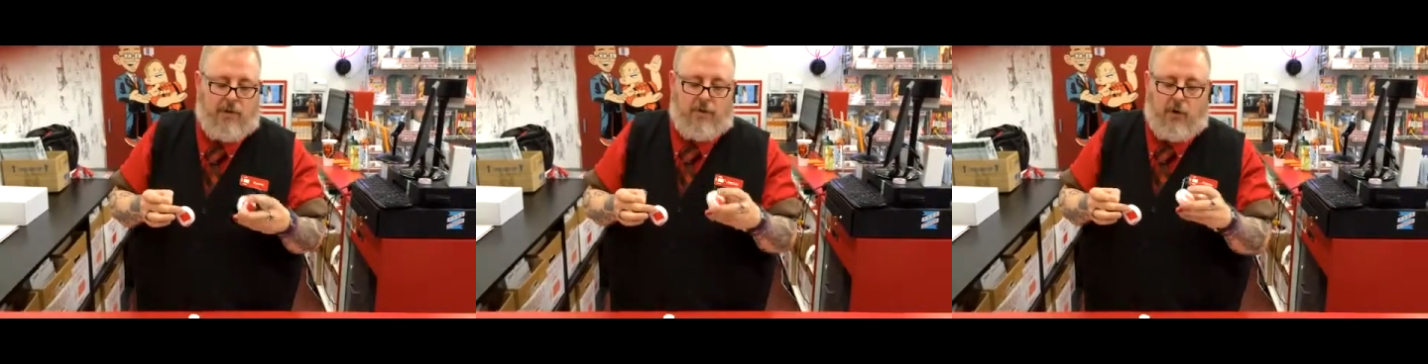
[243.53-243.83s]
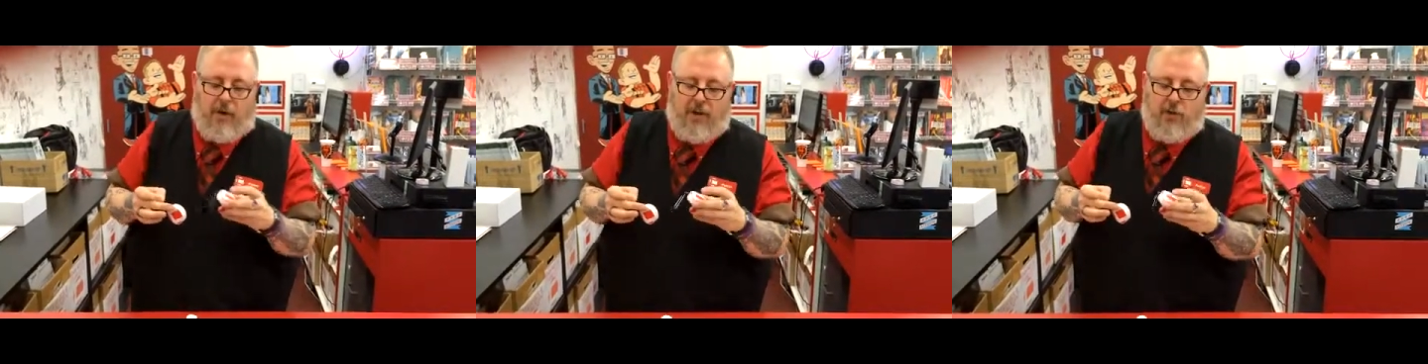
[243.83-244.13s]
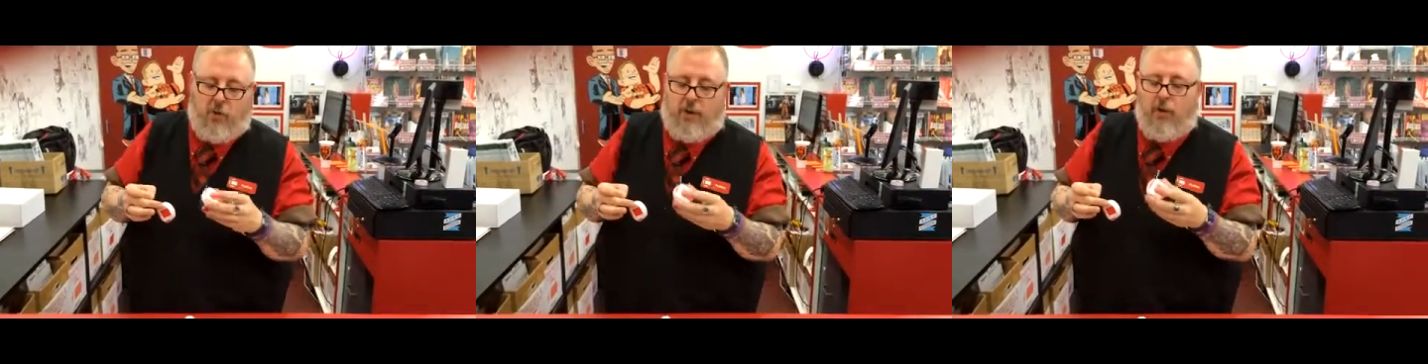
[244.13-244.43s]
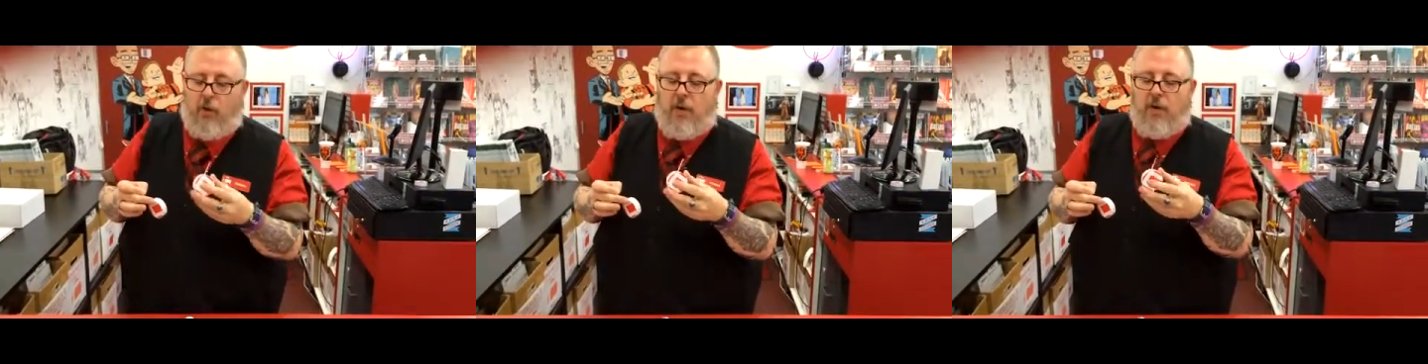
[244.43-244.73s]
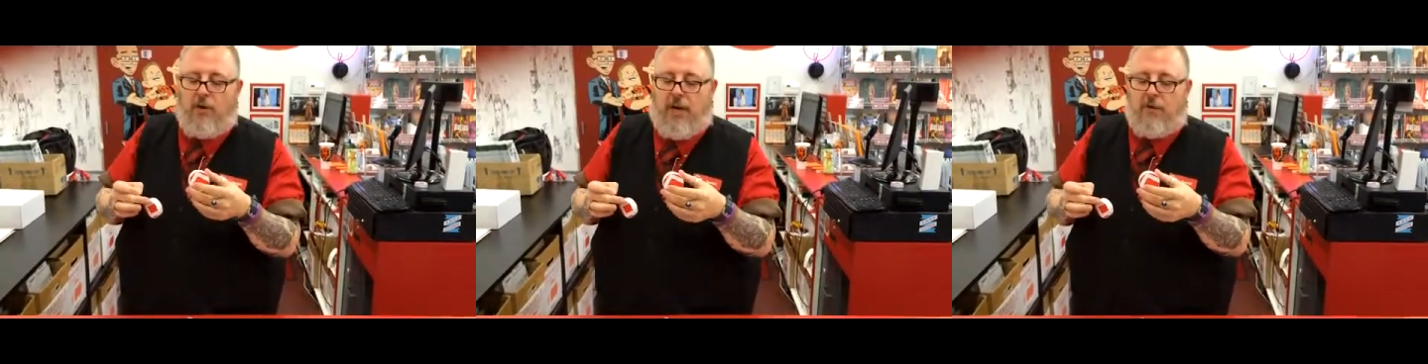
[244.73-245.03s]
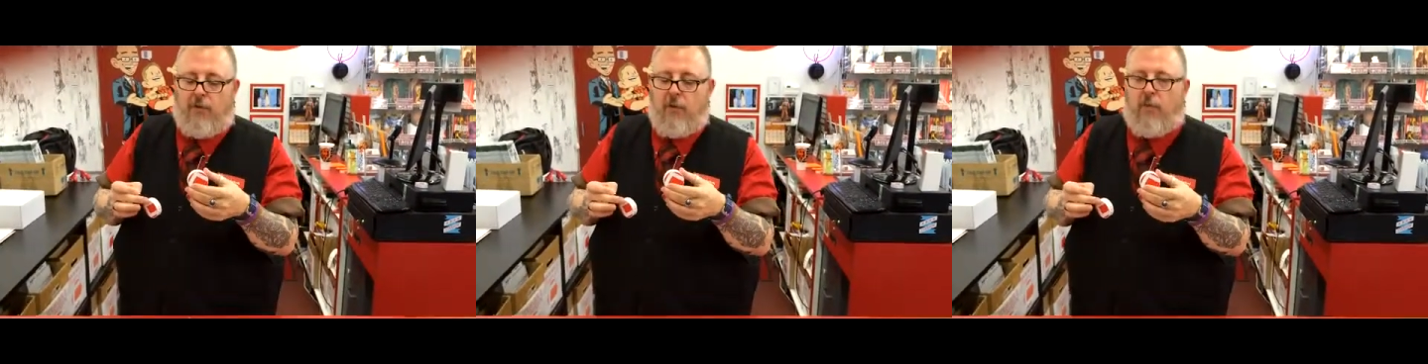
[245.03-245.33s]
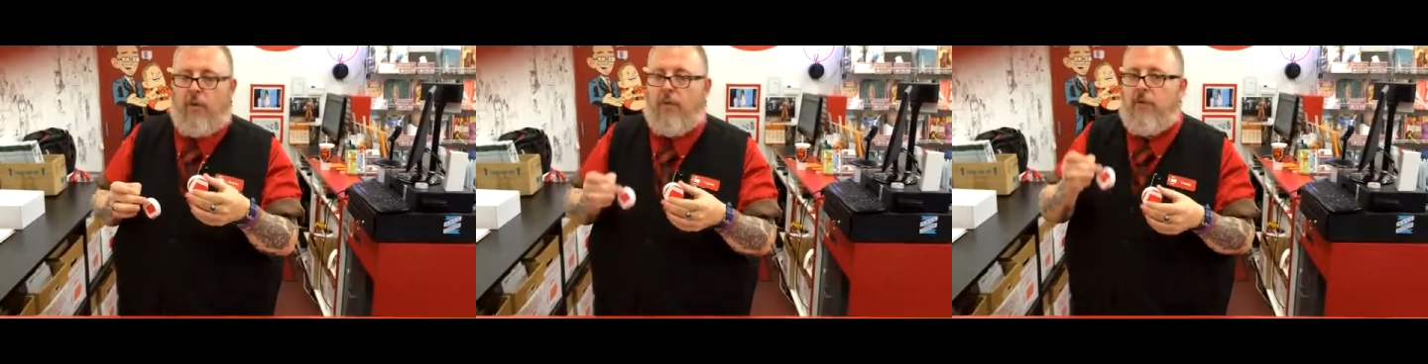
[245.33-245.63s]
So enjoy your Challengers
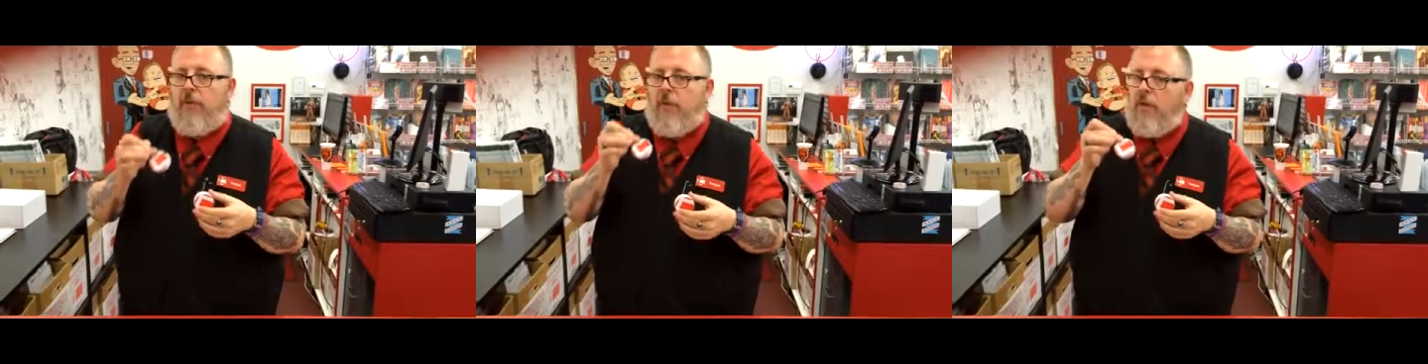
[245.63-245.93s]
ornament,